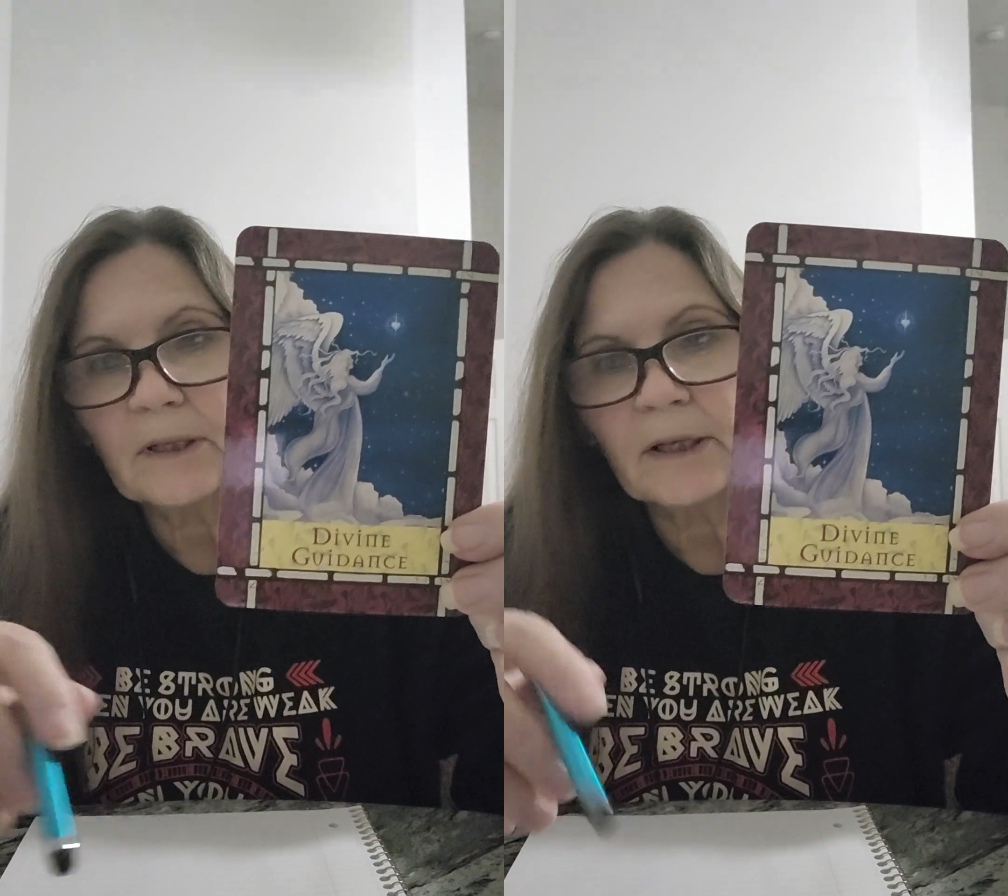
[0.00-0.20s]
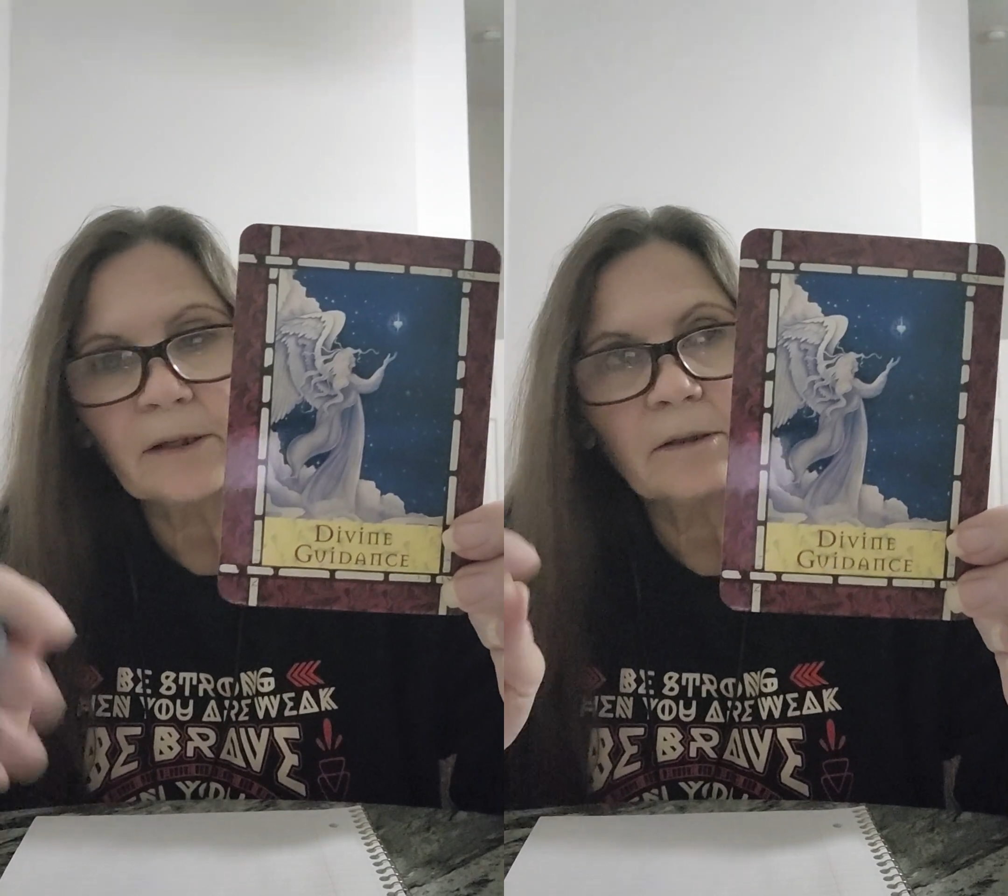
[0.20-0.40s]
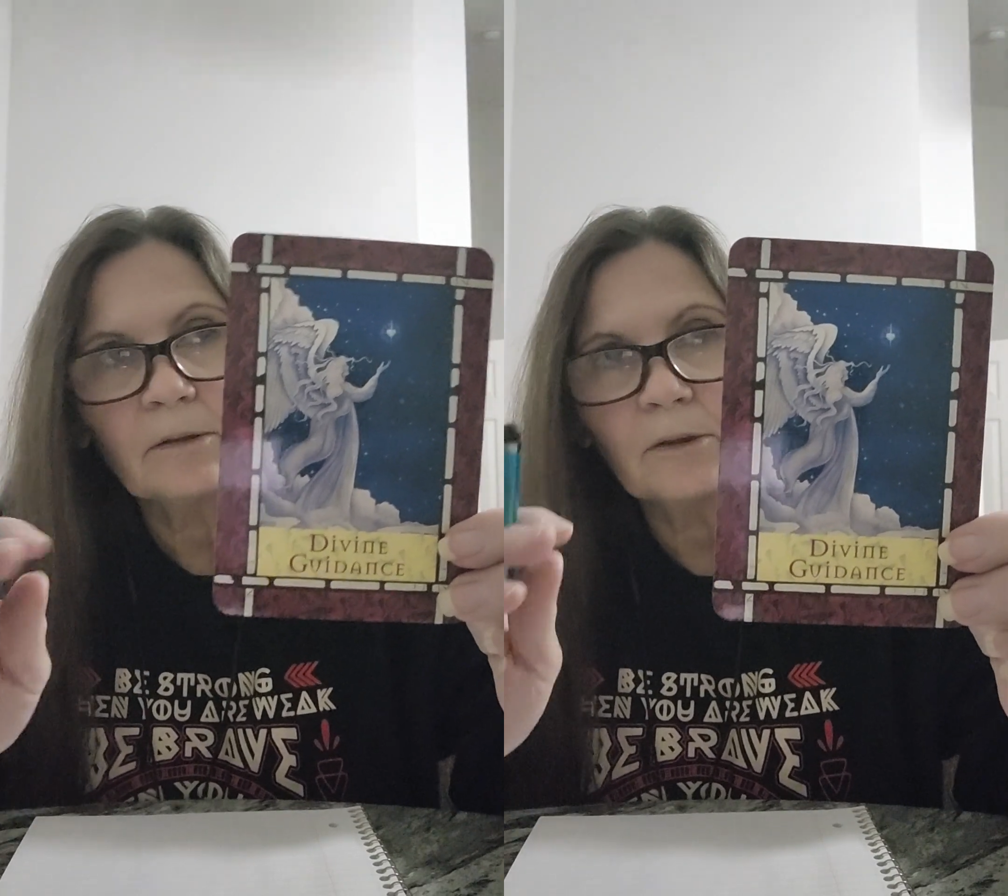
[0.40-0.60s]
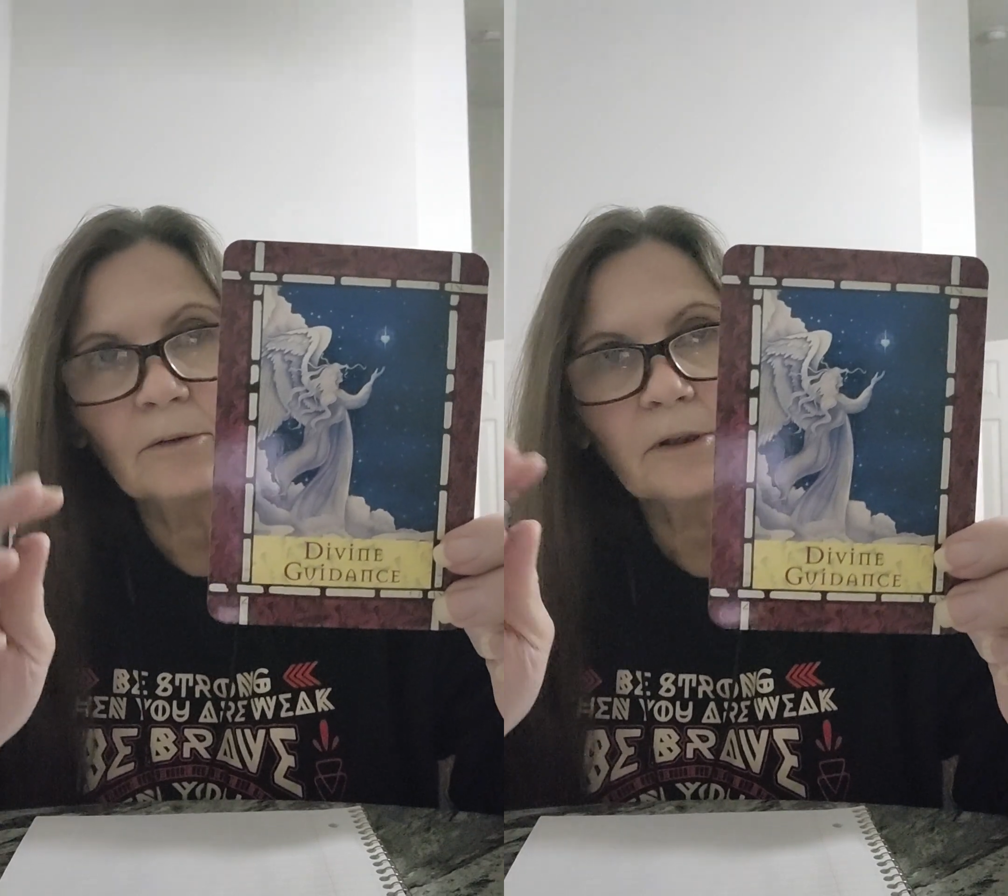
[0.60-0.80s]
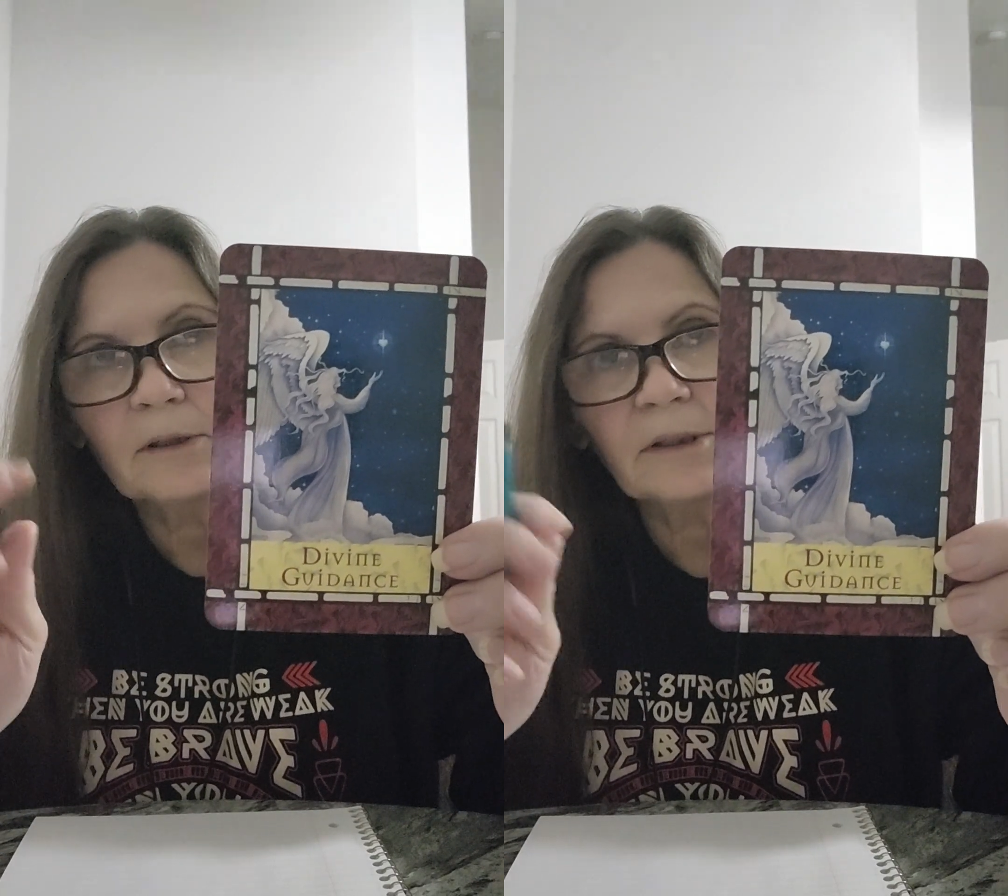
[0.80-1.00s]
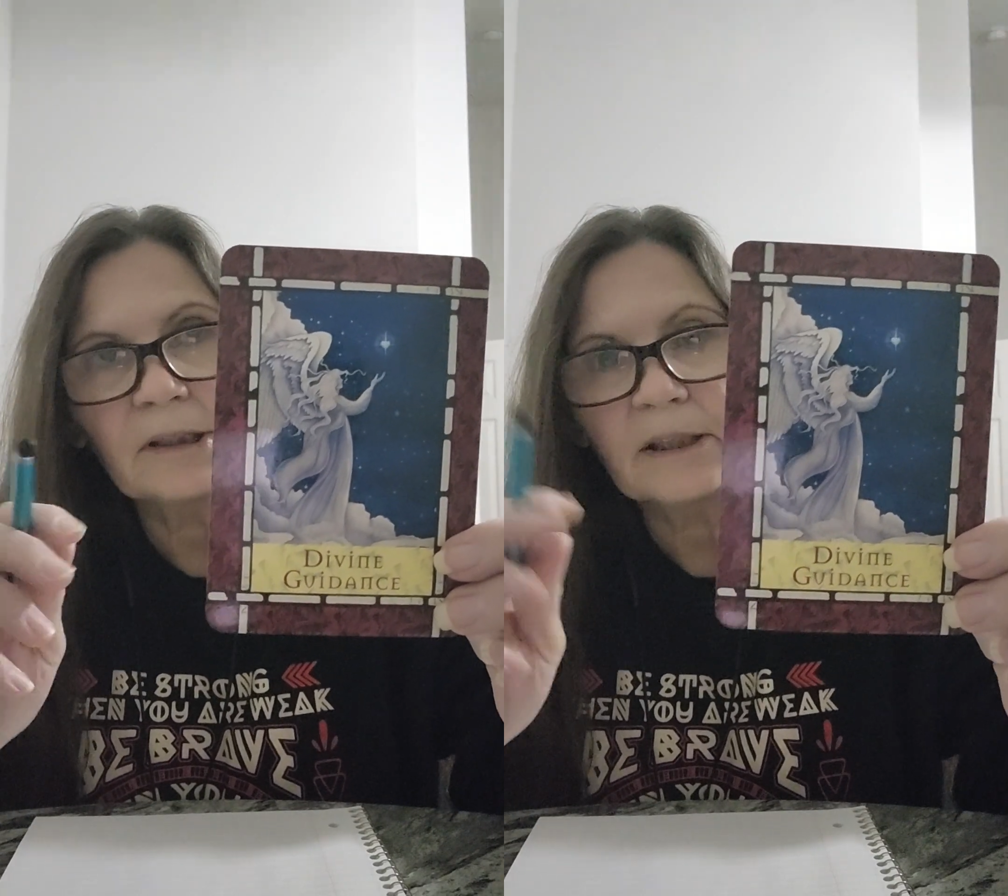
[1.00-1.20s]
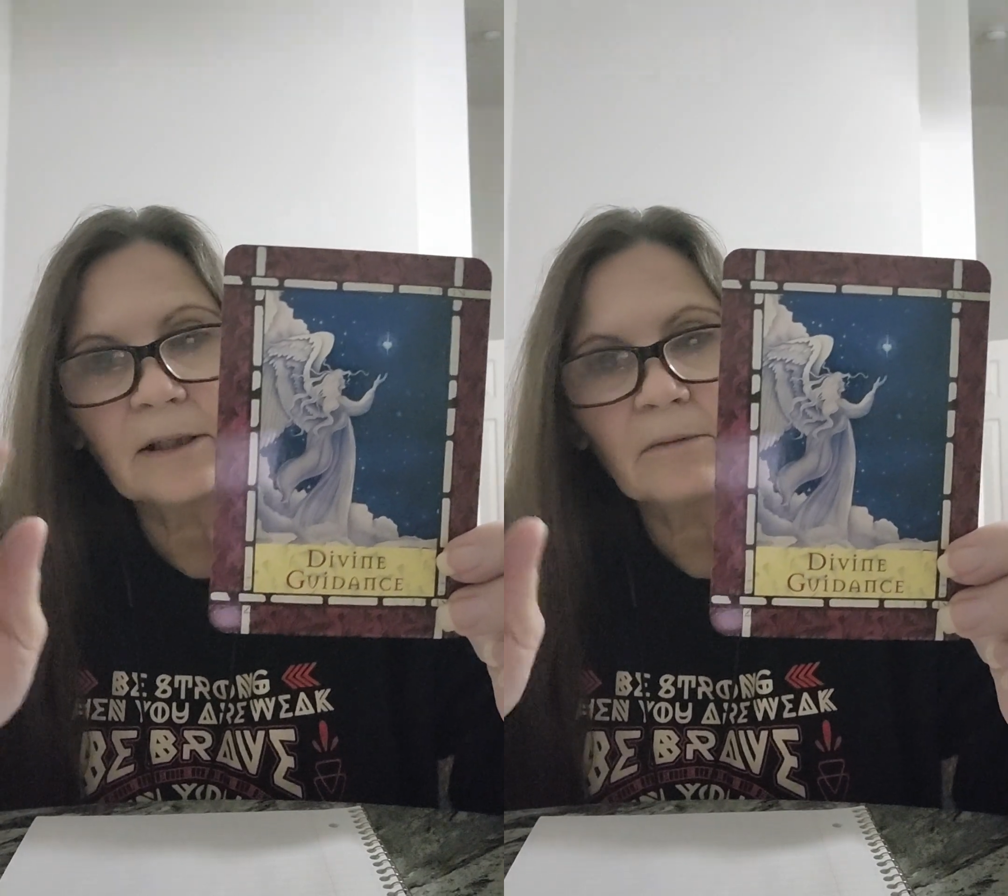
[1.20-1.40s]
Like you could see a